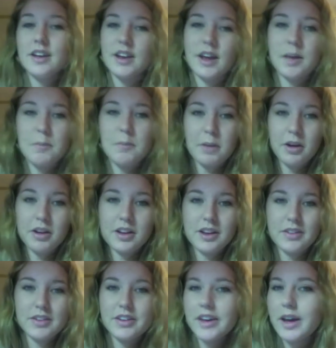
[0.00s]
And I mark it
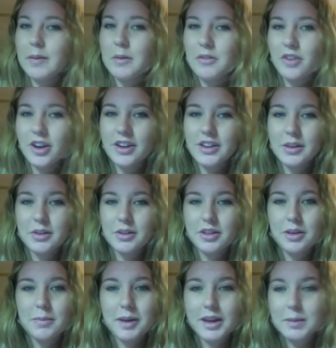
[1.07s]
every time I've gone a day
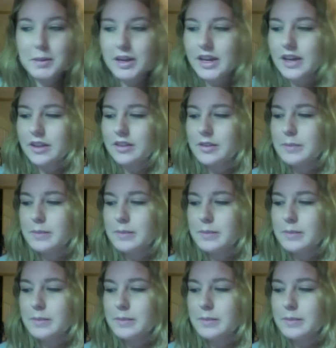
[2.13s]
without biting my nails.